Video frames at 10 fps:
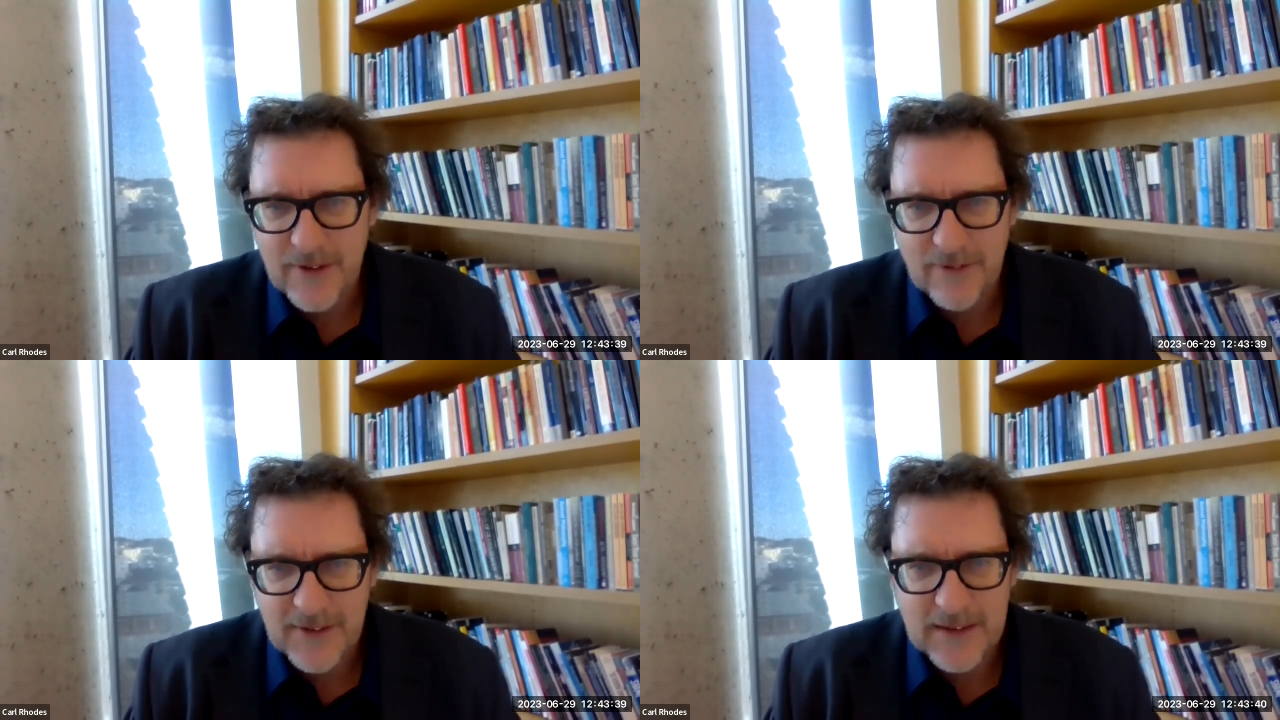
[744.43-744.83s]

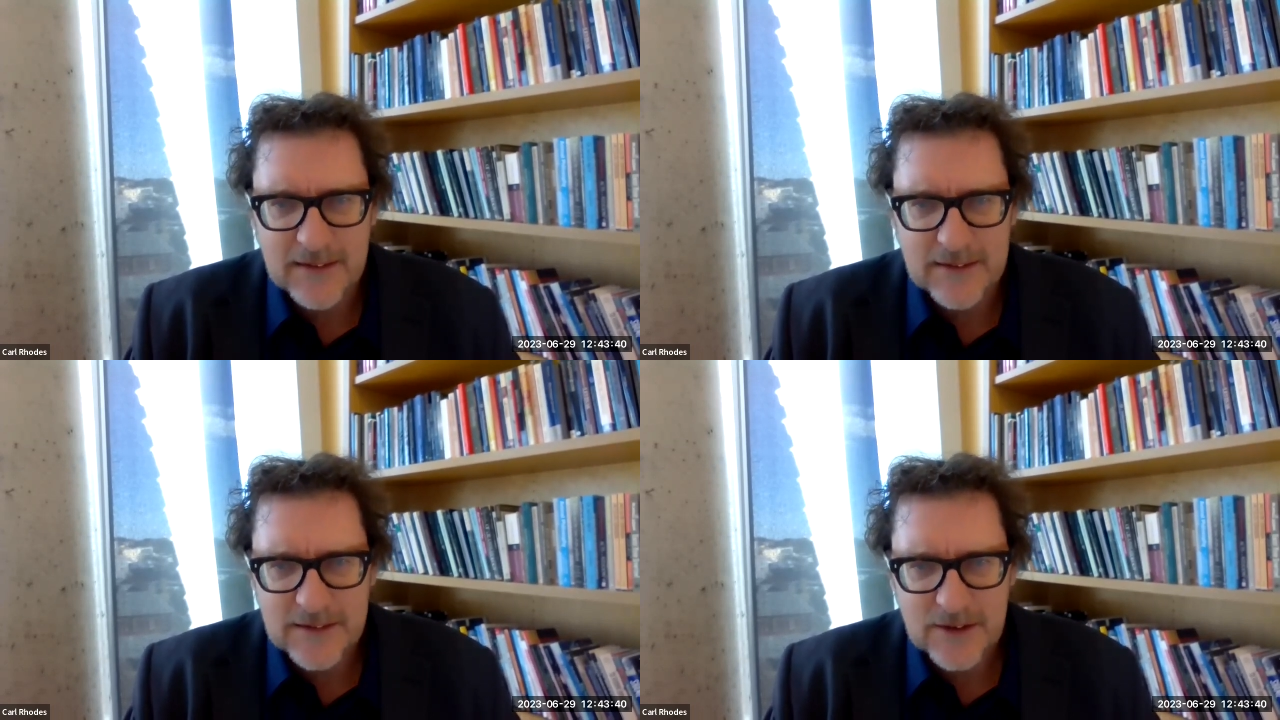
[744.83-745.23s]
the
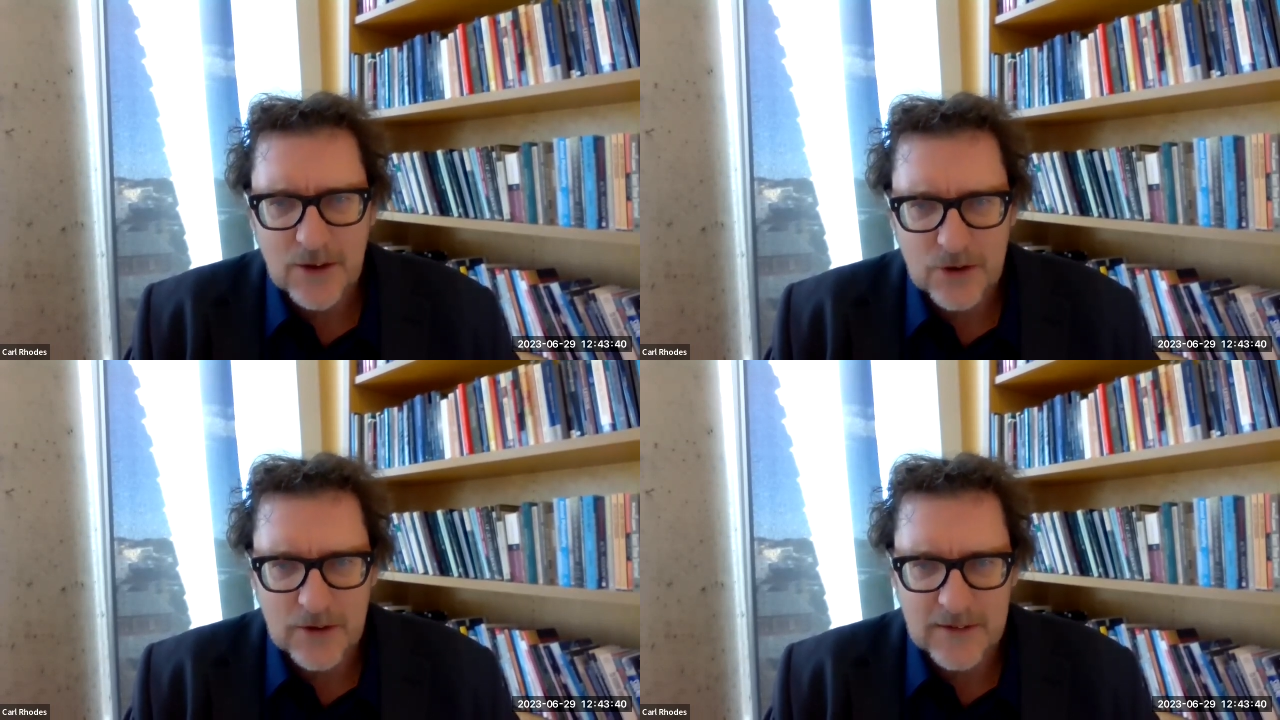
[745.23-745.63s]
fittest
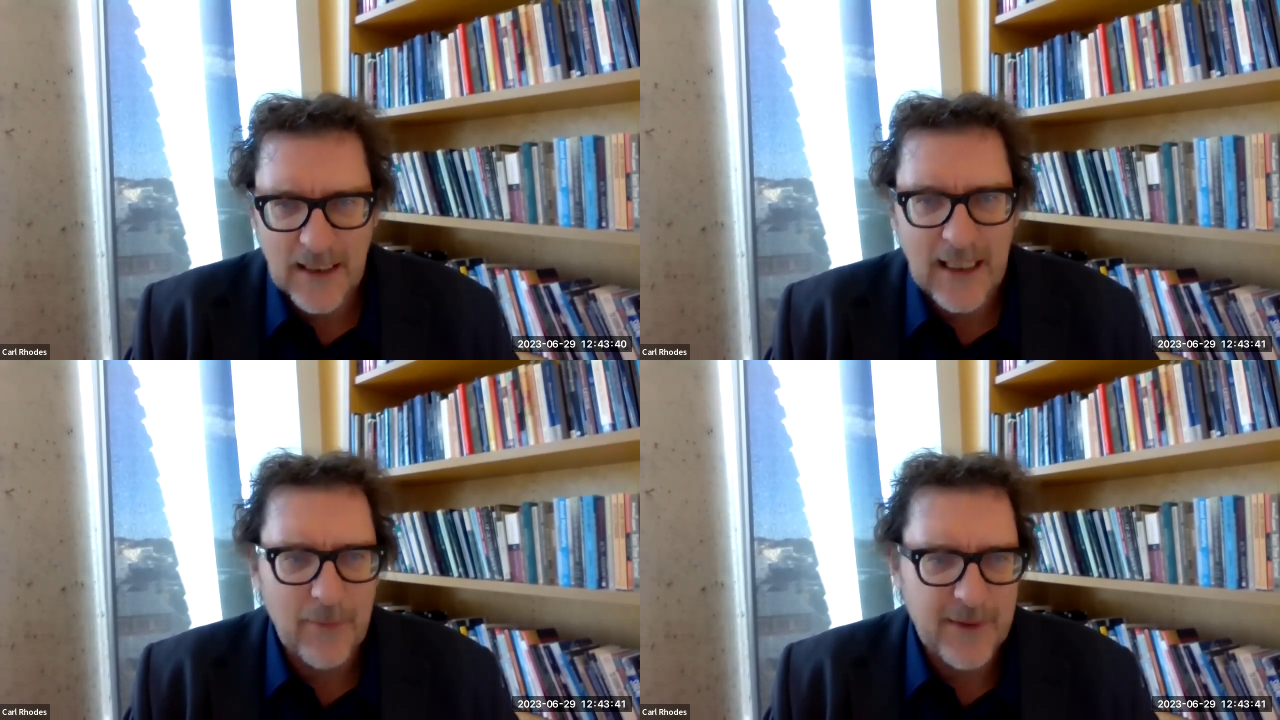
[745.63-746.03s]
social
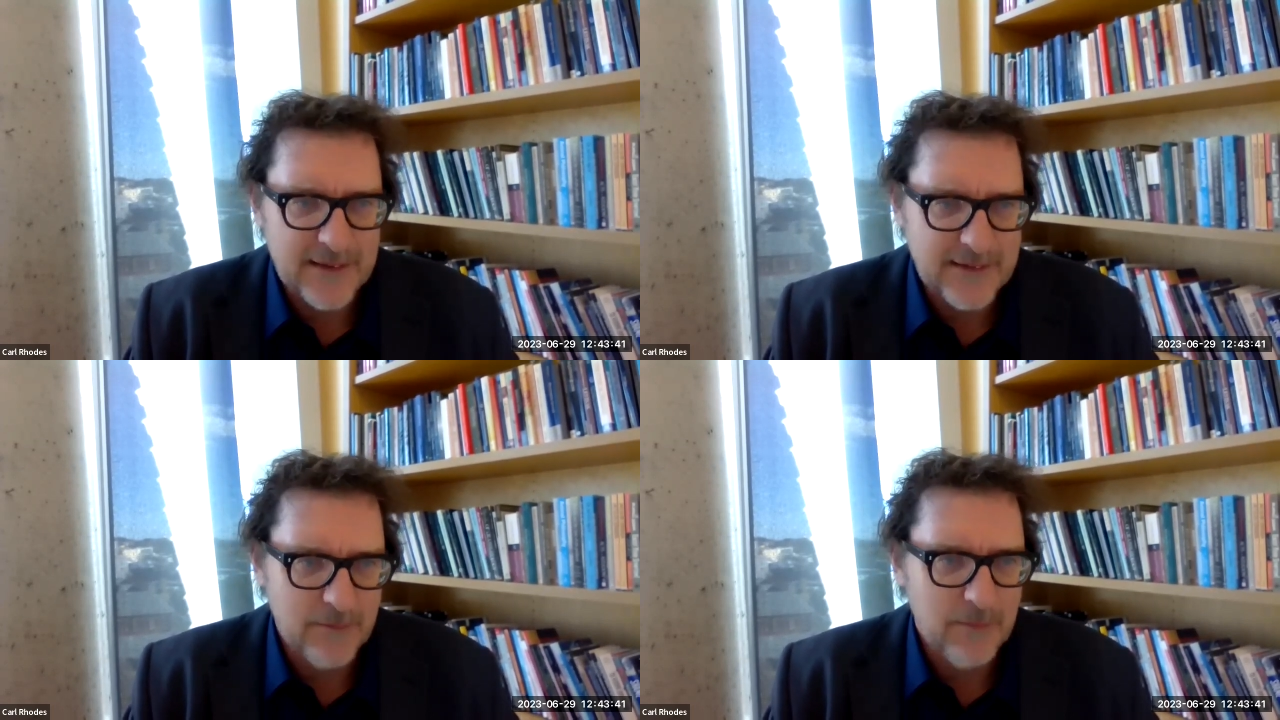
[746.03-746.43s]

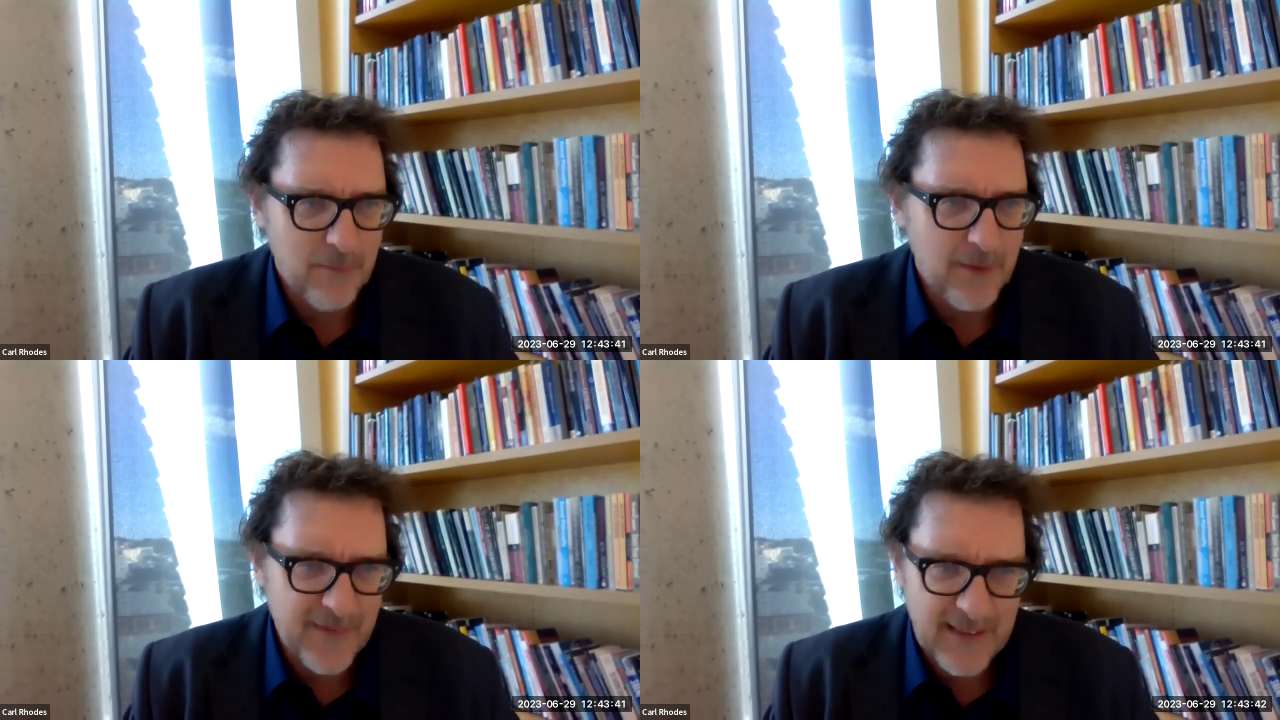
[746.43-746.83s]
Darwinism,
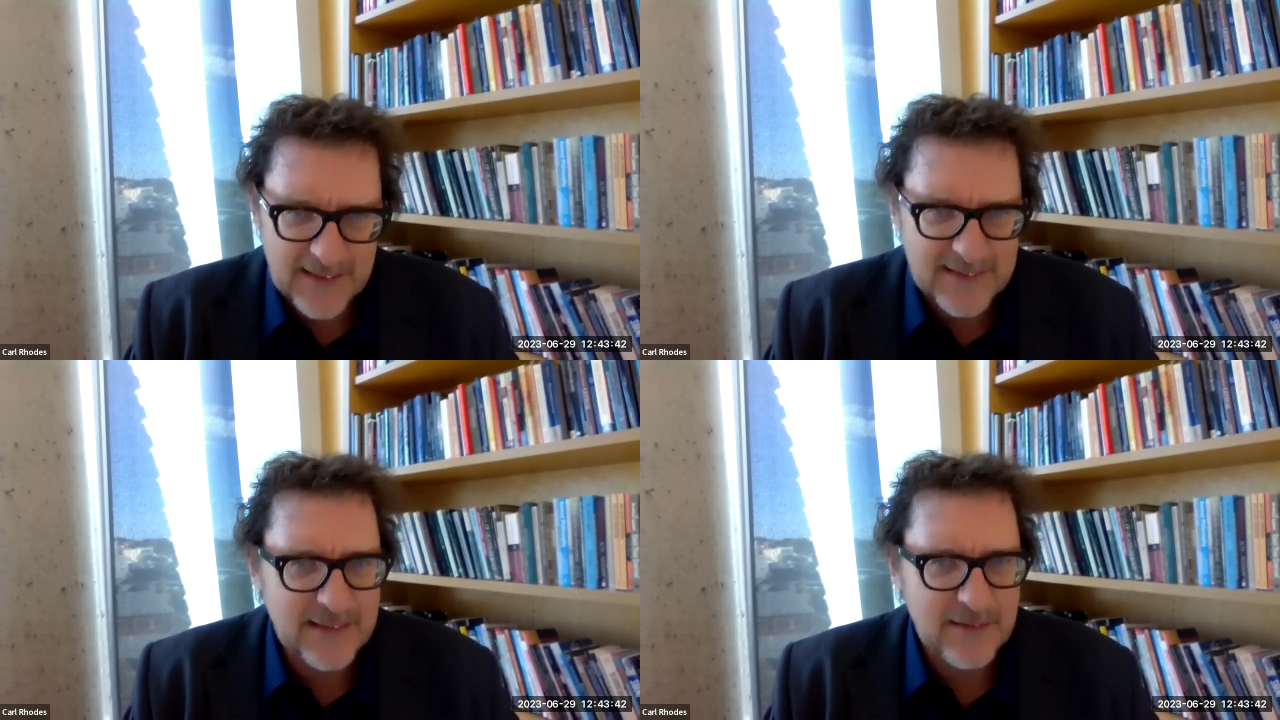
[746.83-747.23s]
but they are